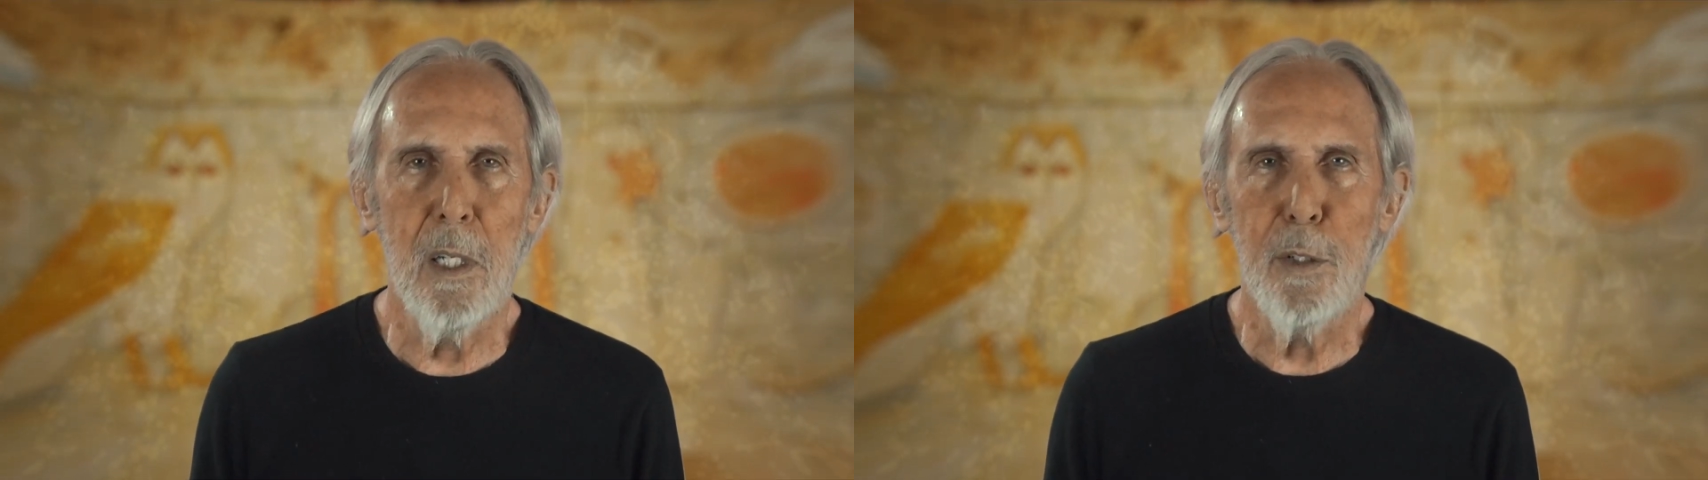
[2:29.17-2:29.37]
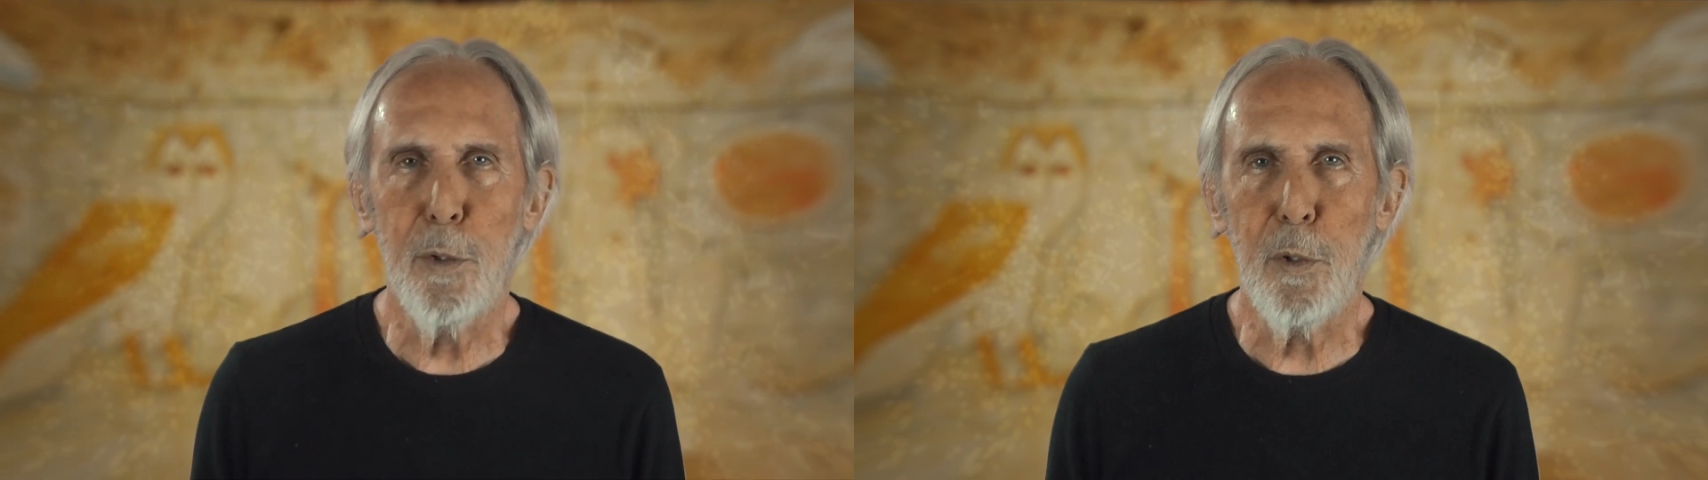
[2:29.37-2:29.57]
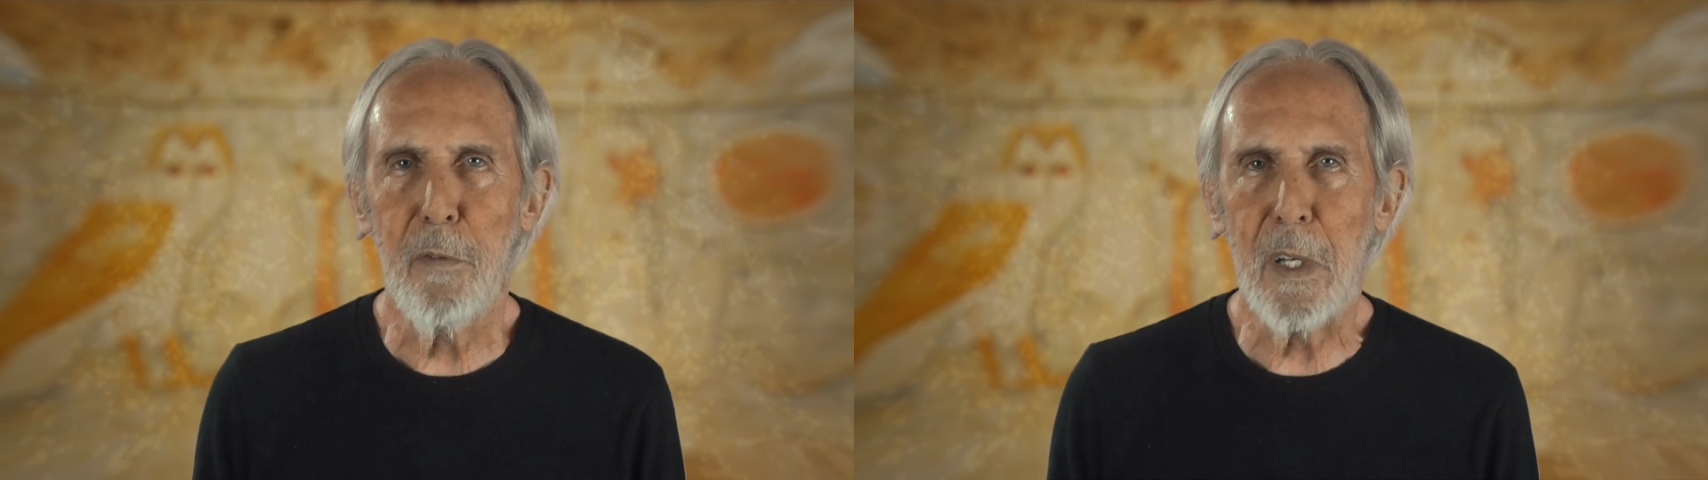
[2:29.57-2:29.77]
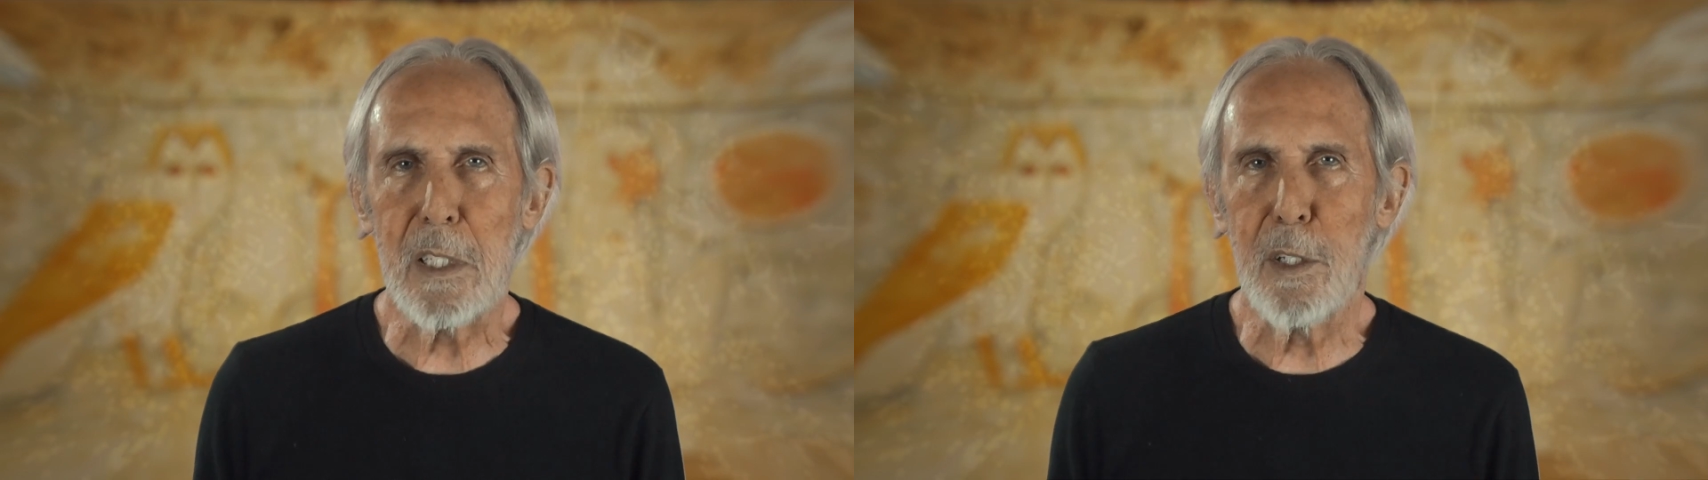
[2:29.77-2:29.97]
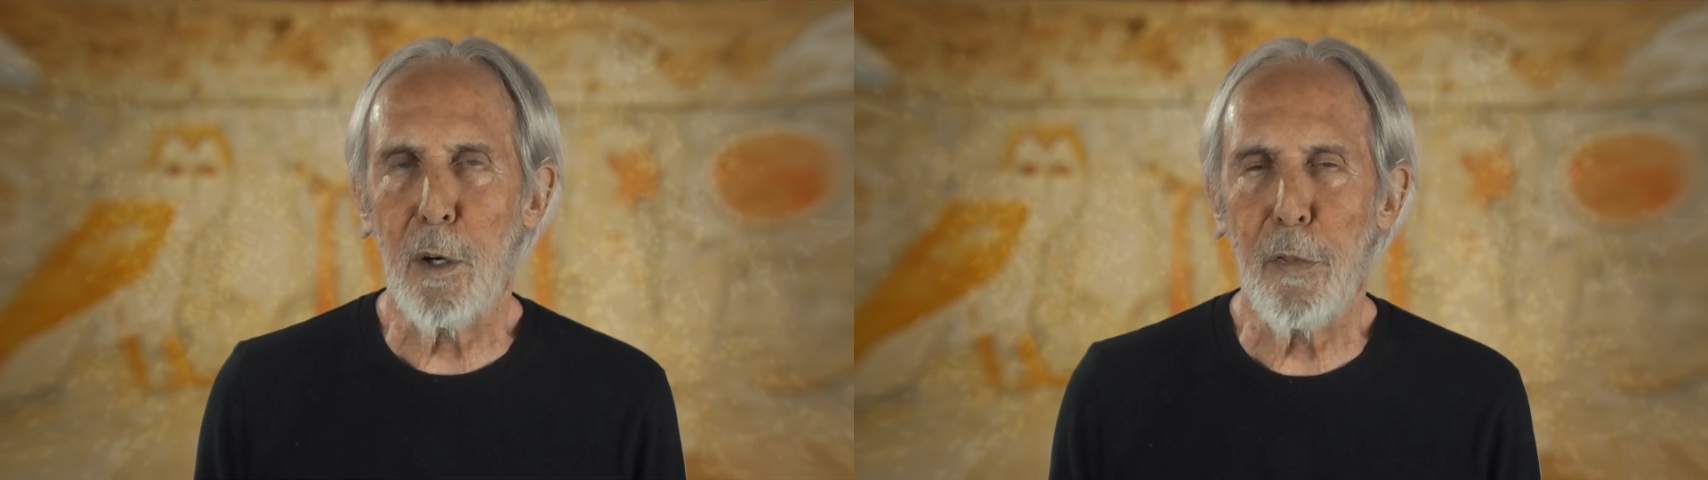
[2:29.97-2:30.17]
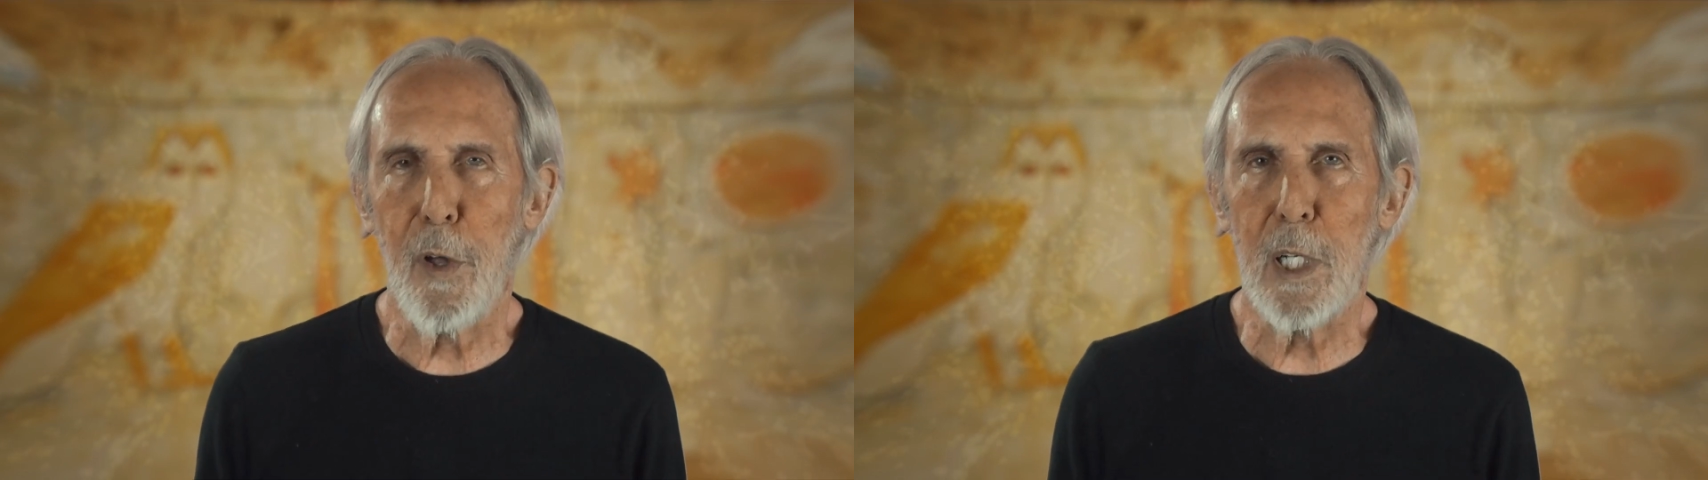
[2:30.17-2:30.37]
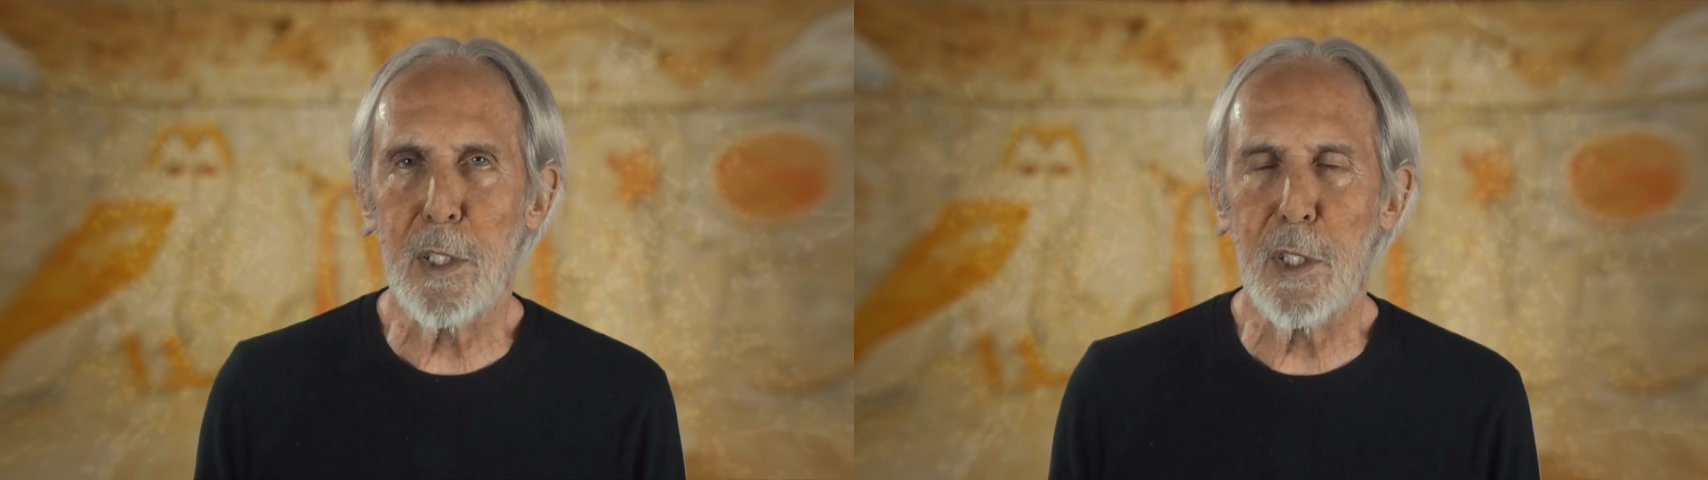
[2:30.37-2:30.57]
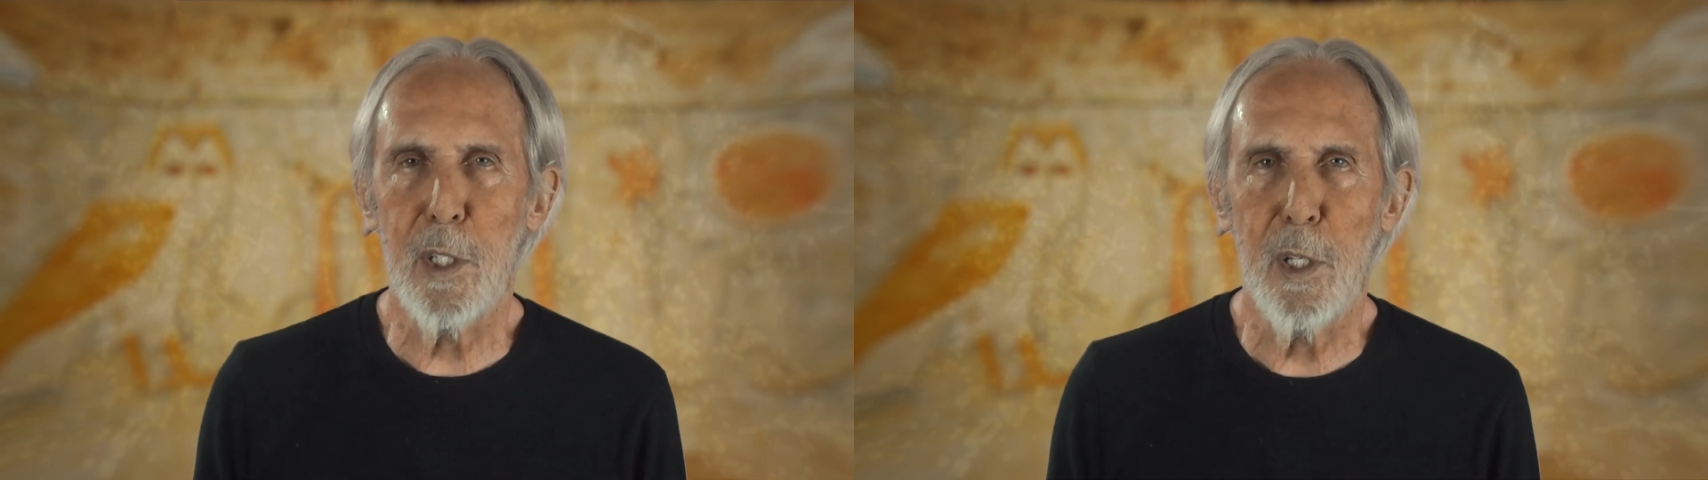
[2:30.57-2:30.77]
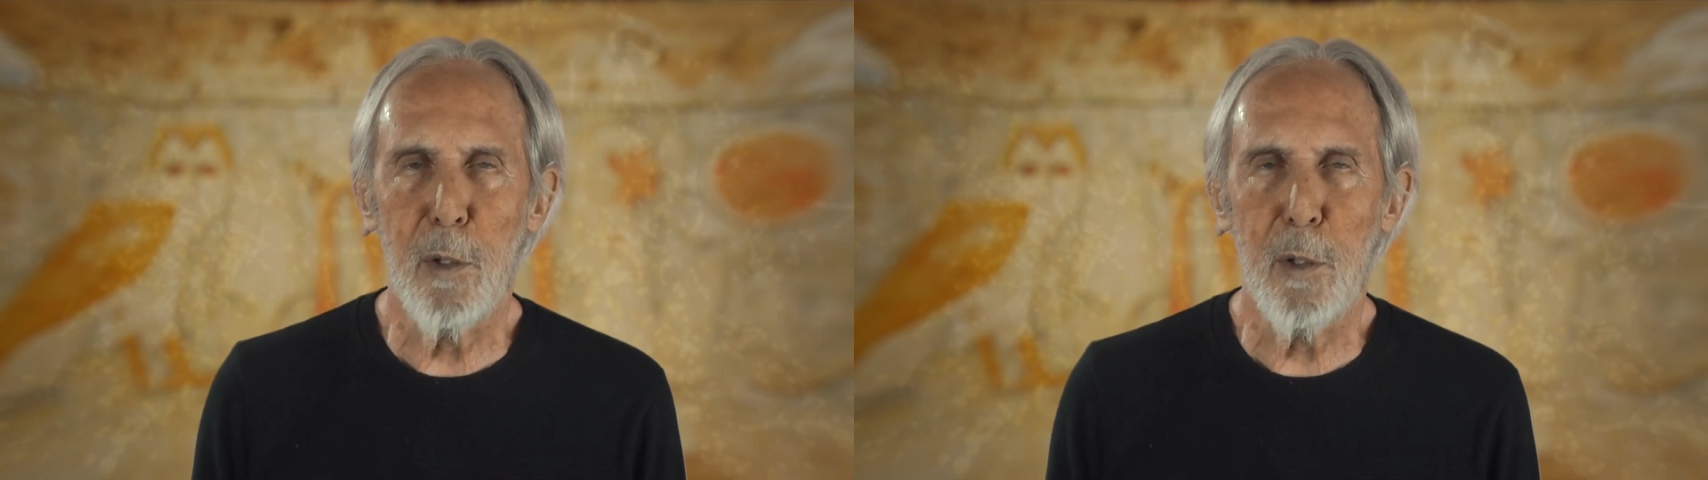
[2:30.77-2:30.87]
to affect our thoughts,